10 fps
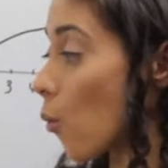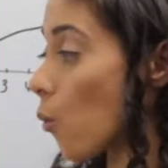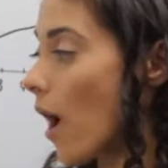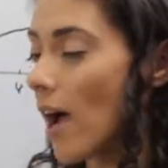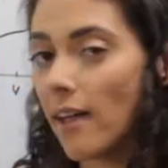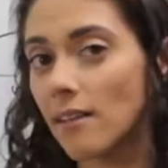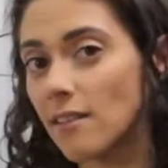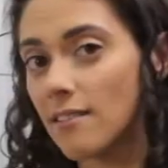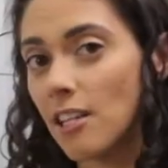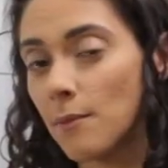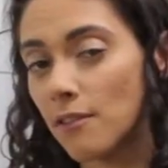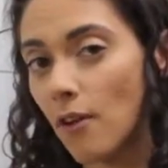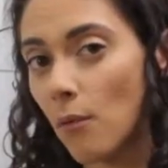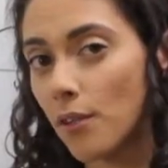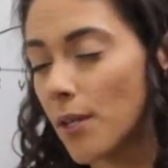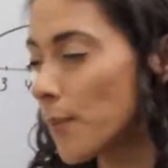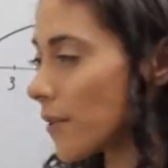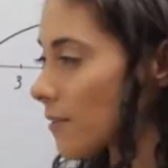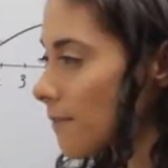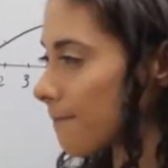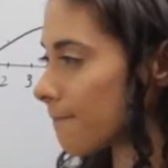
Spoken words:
y is an element of all real numbers.